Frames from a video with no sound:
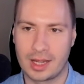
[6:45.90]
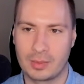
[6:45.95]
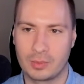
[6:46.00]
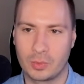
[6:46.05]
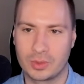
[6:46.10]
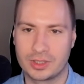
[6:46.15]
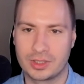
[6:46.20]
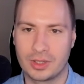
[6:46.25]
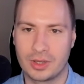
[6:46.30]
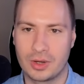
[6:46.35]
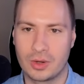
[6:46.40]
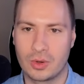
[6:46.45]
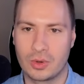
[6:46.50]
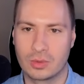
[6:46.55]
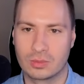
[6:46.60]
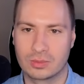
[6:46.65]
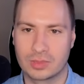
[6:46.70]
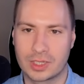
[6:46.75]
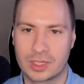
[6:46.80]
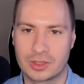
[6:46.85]
with
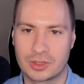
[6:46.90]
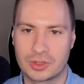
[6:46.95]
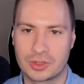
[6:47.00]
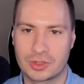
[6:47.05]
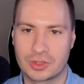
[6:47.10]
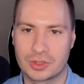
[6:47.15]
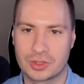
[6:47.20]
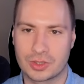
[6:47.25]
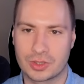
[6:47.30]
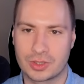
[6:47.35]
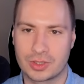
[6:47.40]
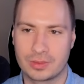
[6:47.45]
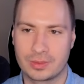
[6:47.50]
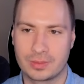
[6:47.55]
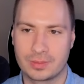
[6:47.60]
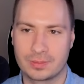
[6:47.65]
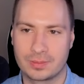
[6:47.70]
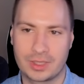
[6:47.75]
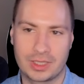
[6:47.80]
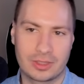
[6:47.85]
no
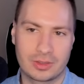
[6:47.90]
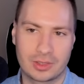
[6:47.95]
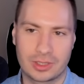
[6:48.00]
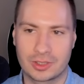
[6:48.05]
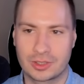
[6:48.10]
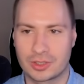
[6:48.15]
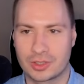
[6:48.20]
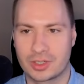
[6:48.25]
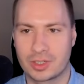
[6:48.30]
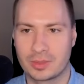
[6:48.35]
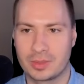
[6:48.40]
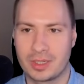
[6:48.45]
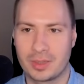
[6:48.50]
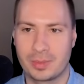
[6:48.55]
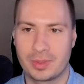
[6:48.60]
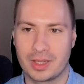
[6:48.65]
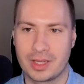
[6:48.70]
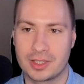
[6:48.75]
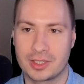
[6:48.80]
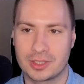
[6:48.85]
concerning
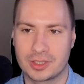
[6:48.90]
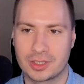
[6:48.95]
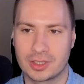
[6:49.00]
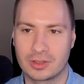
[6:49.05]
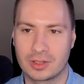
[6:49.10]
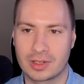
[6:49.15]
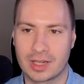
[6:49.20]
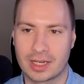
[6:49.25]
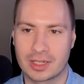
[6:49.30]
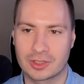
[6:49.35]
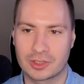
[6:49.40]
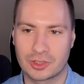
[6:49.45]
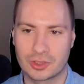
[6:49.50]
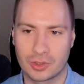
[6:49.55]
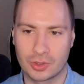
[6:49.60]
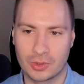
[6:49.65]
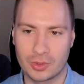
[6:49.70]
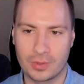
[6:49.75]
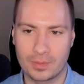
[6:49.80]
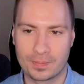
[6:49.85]
manipulation is going to look like a
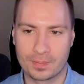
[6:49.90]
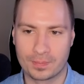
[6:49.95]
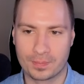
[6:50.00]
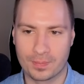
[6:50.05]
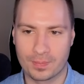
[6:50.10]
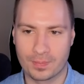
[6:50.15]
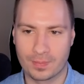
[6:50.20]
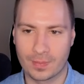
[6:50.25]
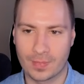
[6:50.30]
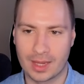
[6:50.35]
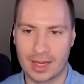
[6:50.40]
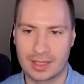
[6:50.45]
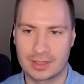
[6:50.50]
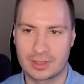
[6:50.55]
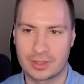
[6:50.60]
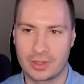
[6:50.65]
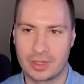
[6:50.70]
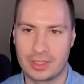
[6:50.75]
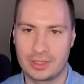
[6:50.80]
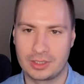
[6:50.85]
circle. And
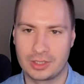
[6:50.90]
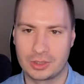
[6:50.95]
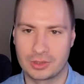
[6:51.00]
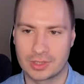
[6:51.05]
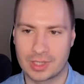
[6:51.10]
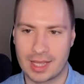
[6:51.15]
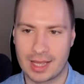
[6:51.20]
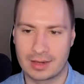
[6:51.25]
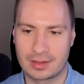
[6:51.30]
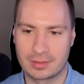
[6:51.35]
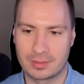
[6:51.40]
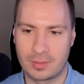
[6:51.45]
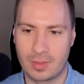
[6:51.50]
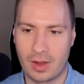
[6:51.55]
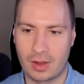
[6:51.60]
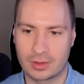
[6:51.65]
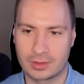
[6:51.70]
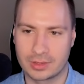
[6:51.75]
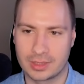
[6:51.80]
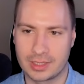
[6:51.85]
so he shows that
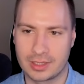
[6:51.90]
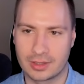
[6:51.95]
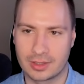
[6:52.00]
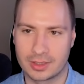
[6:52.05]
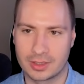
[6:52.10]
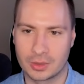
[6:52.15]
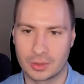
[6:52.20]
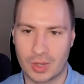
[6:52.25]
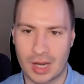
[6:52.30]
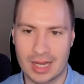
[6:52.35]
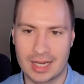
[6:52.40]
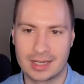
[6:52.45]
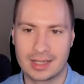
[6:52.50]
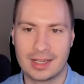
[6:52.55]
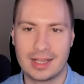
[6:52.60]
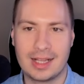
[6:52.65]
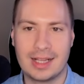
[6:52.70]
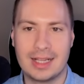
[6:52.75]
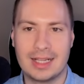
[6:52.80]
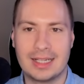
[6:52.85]
modeled here on the right.
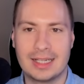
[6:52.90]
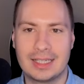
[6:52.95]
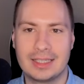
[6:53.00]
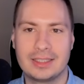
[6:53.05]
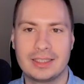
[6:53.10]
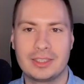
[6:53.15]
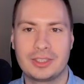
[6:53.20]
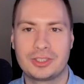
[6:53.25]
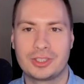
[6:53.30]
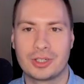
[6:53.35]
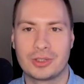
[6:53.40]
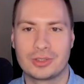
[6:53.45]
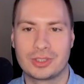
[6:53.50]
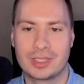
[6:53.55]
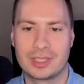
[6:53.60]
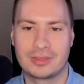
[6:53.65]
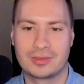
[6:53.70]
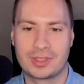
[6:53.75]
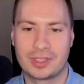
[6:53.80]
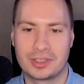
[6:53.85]
Then he shows
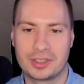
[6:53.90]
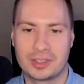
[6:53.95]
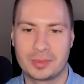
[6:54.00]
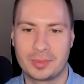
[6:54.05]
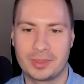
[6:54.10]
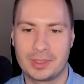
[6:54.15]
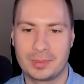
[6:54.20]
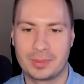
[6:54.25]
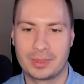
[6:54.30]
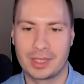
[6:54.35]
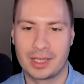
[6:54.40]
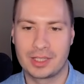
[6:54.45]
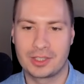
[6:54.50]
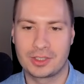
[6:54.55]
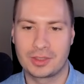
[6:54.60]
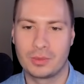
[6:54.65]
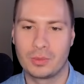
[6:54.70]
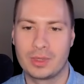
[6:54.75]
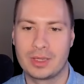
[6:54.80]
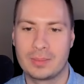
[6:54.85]
that if there is
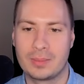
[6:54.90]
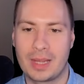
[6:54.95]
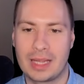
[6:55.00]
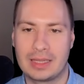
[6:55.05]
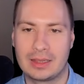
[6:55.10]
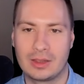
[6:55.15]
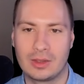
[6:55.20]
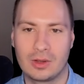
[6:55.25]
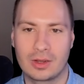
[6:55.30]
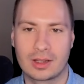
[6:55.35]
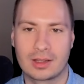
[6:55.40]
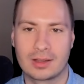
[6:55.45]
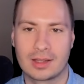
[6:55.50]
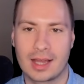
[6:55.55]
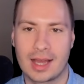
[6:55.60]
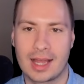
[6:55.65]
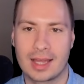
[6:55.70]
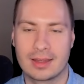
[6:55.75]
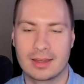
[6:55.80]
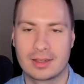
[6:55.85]
manipulation, it may look
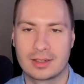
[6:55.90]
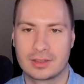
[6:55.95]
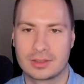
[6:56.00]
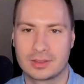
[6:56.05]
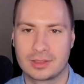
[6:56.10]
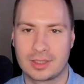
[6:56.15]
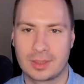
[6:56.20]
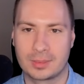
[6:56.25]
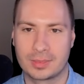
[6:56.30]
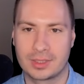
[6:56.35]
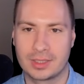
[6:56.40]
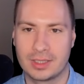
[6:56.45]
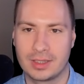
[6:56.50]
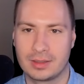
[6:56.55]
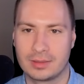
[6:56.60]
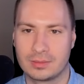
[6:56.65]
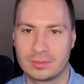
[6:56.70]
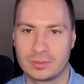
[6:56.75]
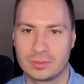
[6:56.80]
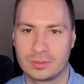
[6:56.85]
like
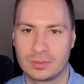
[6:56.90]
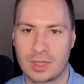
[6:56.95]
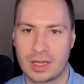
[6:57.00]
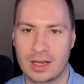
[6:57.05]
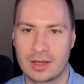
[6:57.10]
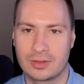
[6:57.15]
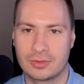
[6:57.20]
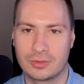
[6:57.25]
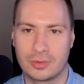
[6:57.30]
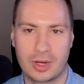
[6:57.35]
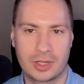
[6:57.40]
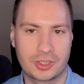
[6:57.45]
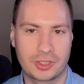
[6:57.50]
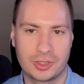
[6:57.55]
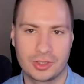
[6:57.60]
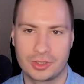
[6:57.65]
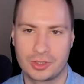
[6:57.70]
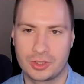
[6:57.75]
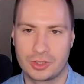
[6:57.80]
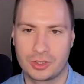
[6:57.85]
something of
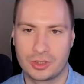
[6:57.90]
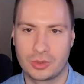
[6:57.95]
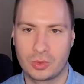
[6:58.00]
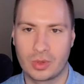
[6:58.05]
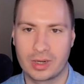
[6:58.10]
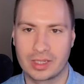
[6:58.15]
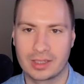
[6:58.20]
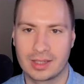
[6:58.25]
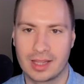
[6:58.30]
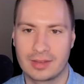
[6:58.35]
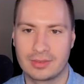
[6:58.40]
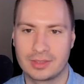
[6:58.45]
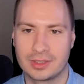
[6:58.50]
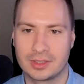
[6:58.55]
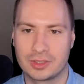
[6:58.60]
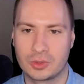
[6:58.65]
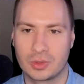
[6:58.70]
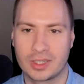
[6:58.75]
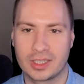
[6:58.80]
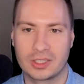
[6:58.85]
Russia's
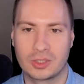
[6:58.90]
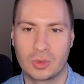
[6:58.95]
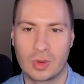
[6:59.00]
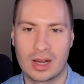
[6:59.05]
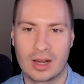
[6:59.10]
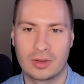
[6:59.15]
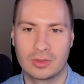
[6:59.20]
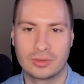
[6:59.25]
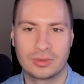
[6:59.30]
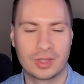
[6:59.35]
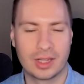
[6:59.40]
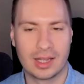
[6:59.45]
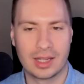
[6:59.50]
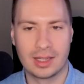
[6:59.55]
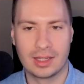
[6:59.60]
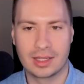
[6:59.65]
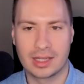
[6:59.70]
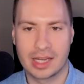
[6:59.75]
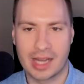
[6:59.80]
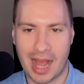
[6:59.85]
2011-2012
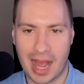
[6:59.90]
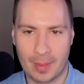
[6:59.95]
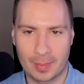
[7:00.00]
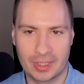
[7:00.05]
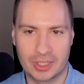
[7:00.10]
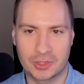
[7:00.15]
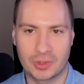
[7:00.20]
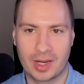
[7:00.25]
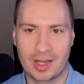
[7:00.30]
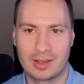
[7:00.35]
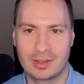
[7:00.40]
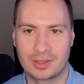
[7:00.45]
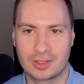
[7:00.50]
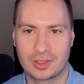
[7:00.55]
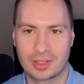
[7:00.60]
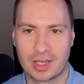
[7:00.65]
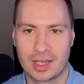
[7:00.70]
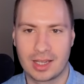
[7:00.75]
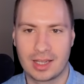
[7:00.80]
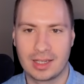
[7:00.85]
comet
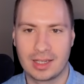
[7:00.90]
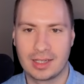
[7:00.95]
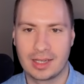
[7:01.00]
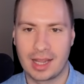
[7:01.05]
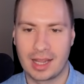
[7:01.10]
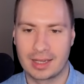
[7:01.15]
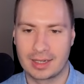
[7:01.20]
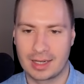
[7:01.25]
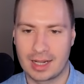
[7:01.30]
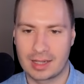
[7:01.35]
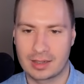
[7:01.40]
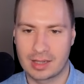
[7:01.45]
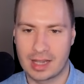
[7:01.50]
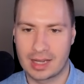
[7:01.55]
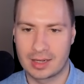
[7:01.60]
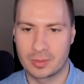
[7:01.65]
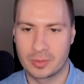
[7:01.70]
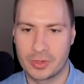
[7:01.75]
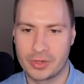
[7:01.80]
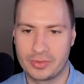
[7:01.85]
trails. And I'll
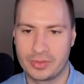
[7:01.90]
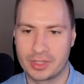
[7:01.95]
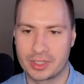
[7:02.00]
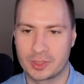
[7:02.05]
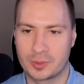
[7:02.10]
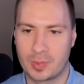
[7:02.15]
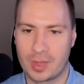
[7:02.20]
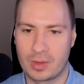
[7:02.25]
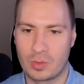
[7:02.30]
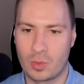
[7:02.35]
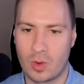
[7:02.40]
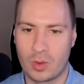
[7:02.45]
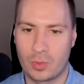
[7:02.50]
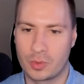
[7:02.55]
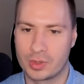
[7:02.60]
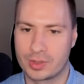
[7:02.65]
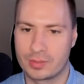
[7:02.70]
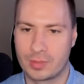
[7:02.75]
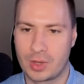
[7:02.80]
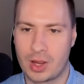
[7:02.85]
kind of briefly explain what
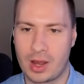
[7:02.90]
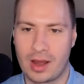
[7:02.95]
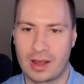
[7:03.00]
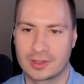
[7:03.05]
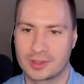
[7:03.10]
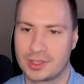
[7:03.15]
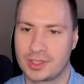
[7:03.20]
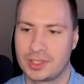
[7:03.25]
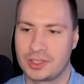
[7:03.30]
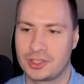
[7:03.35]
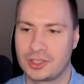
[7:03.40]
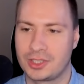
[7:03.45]
would cause these